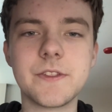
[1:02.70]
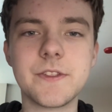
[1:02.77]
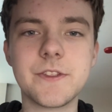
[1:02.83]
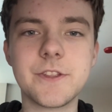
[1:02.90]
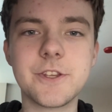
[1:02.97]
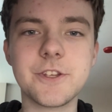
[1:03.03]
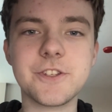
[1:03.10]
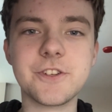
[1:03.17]

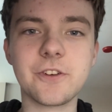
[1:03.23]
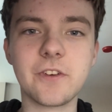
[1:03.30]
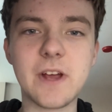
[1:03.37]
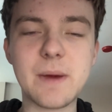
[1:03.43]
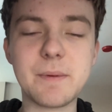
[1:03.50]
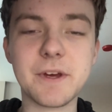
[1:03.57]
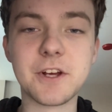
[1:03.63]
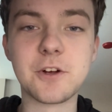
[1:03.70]
the
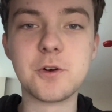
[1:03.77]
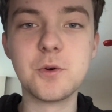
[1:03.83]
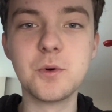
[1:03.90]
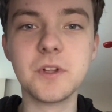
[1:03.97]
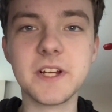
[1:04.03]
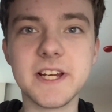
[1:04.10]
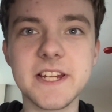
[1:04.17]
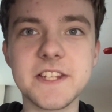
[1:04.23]
ceramic
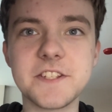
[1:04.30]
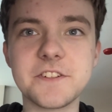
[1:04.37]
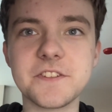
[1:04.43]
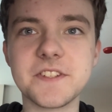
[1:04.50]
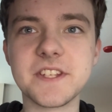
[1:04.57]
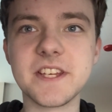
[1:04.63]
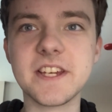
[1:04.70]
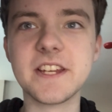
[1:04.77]
cool against her
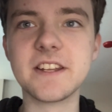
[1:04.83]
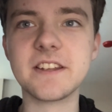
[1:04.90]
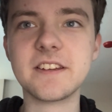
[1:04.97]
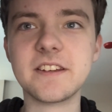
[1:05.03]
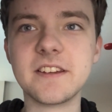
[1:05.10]
skin,